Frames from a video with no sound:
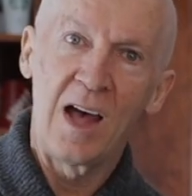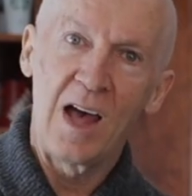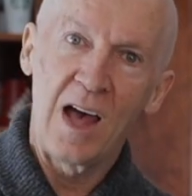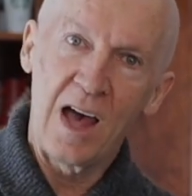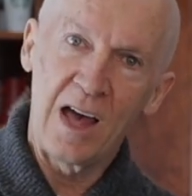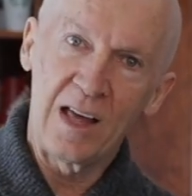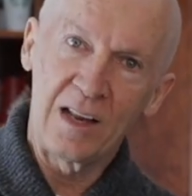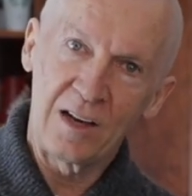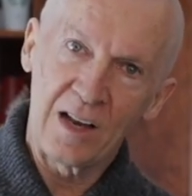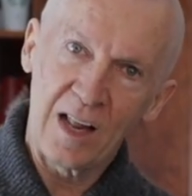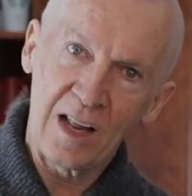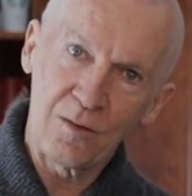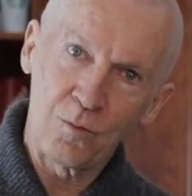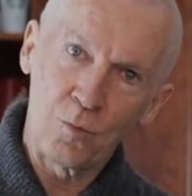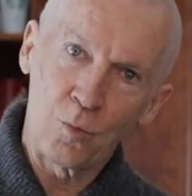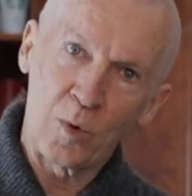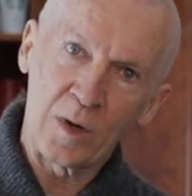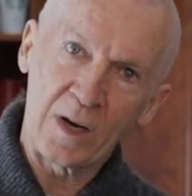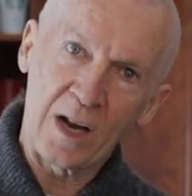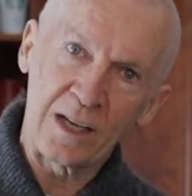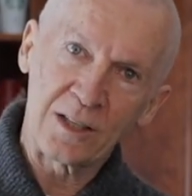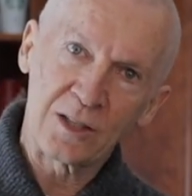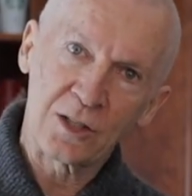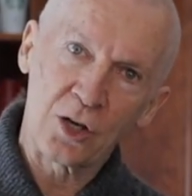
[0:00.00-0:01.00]
And then
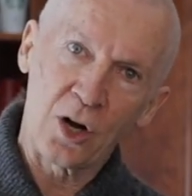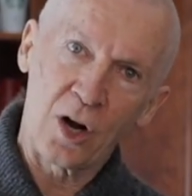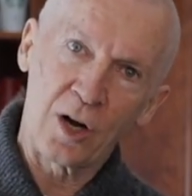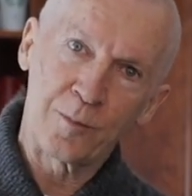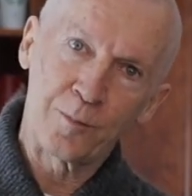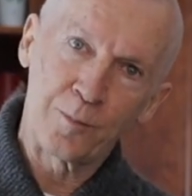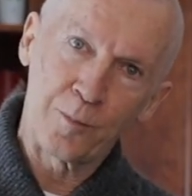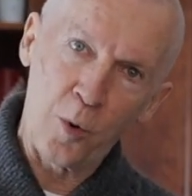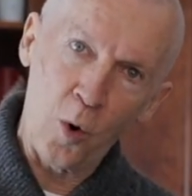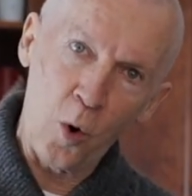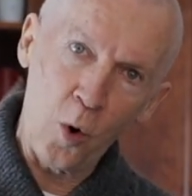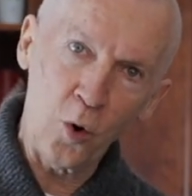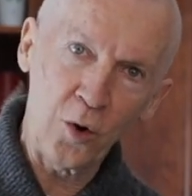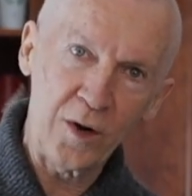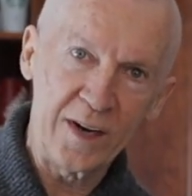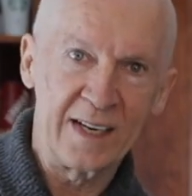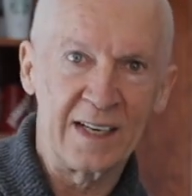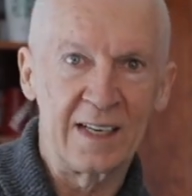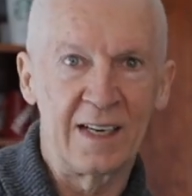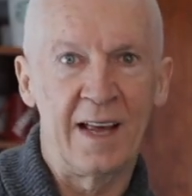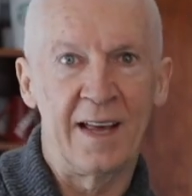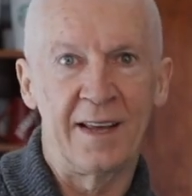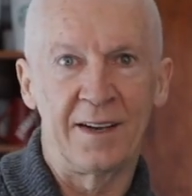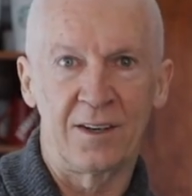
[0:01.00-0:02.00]
when I start pouring
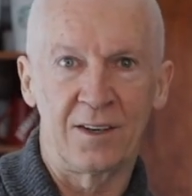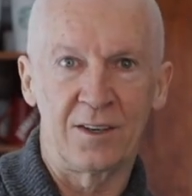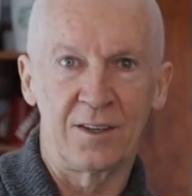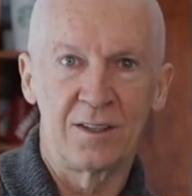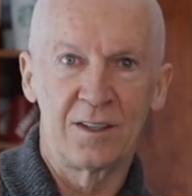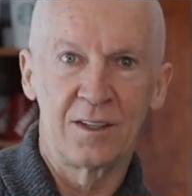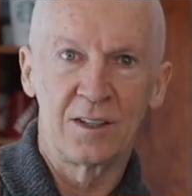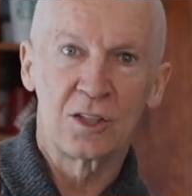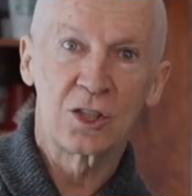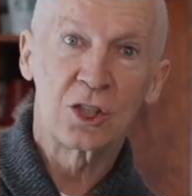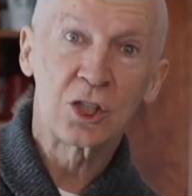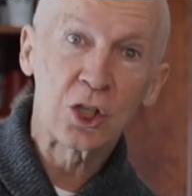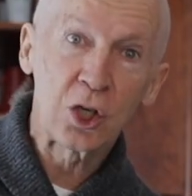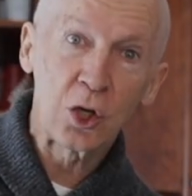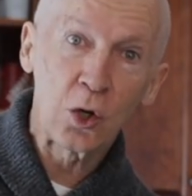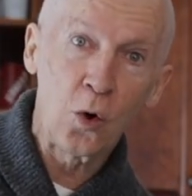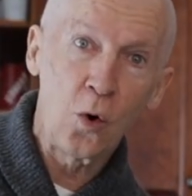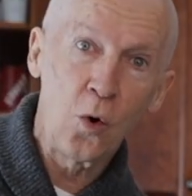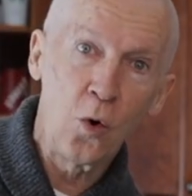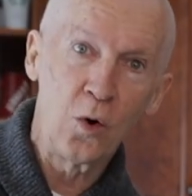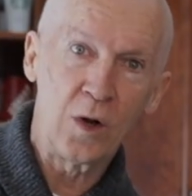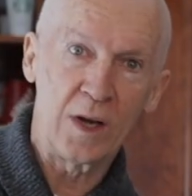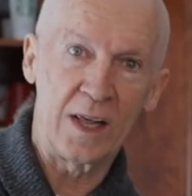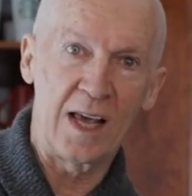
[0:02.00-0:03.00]
later,
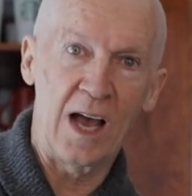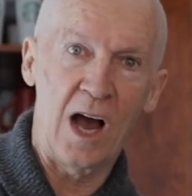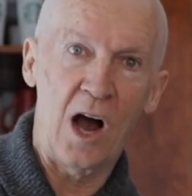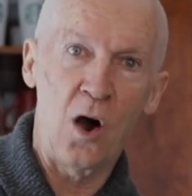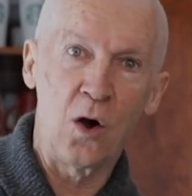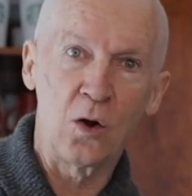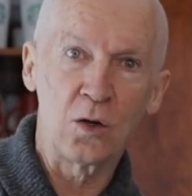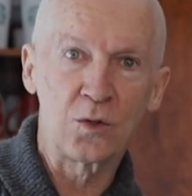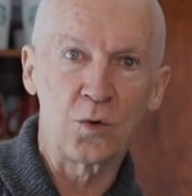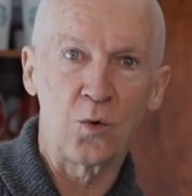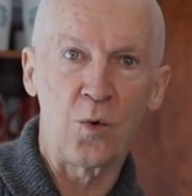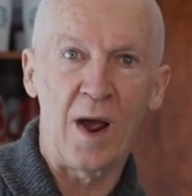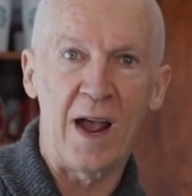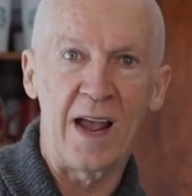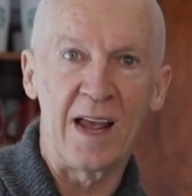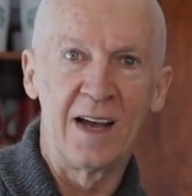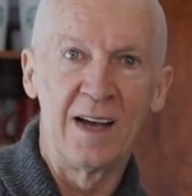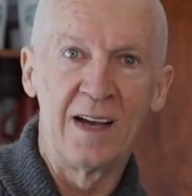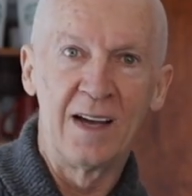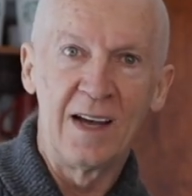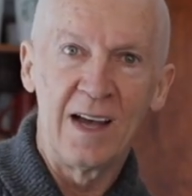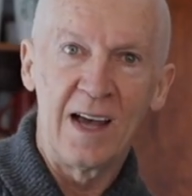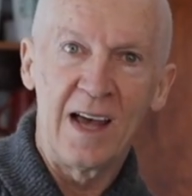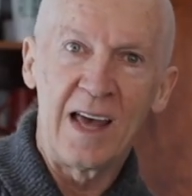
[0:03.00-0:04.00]
slowly, all the way,
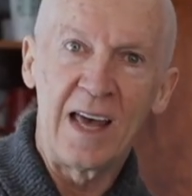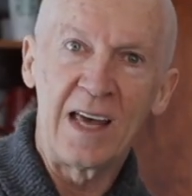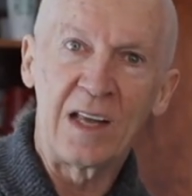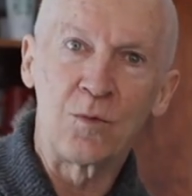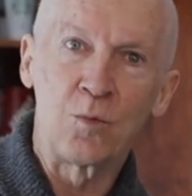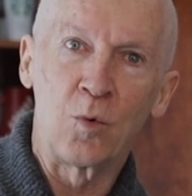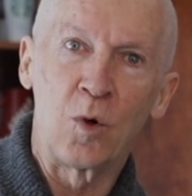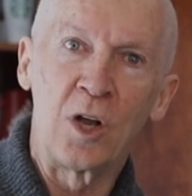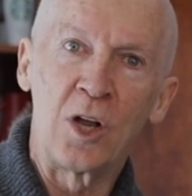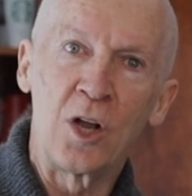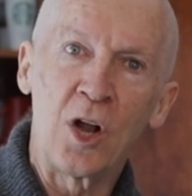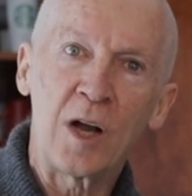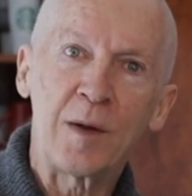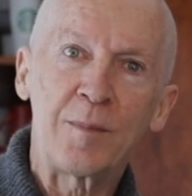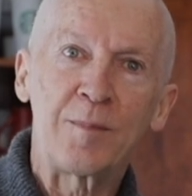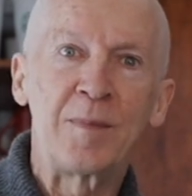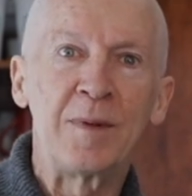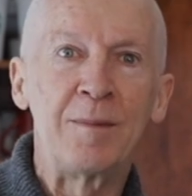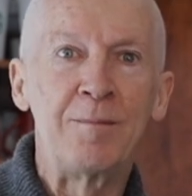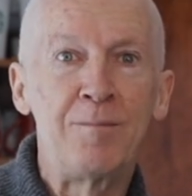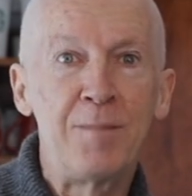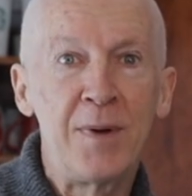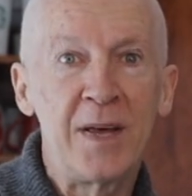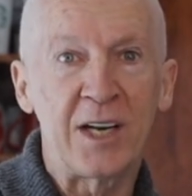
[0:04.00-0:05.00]
it will not be
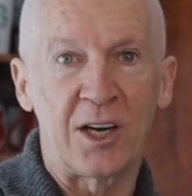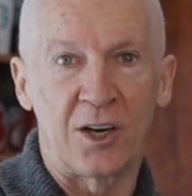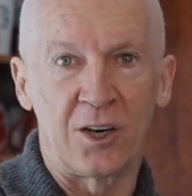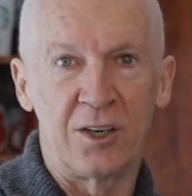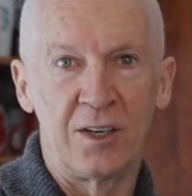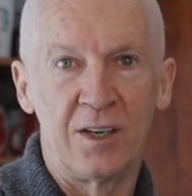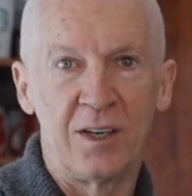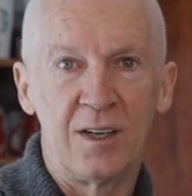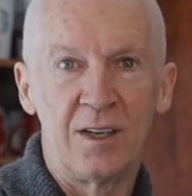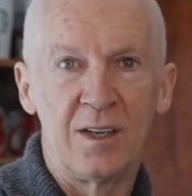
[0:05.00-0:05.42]
bitter.